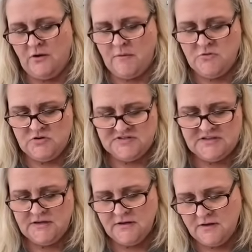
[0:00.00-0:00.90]
I'm
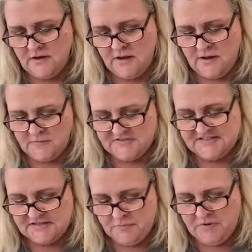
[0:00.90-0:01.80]
using
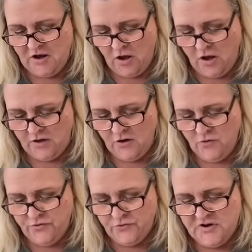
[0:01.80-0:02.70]
Sleepy Hollow
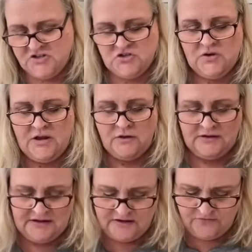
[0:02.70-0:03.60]
32 count
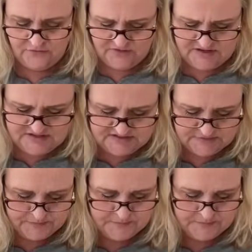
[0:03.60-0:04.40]
linen for this,